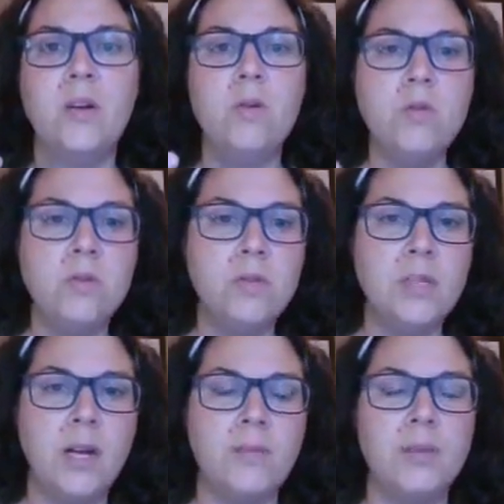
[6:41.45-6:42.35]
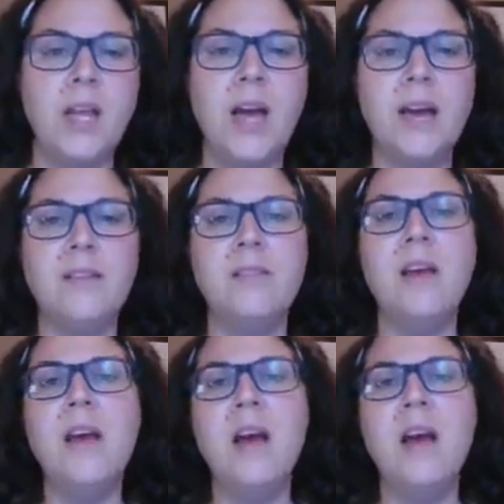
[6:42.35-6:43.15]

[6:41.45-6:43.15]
hold and relax,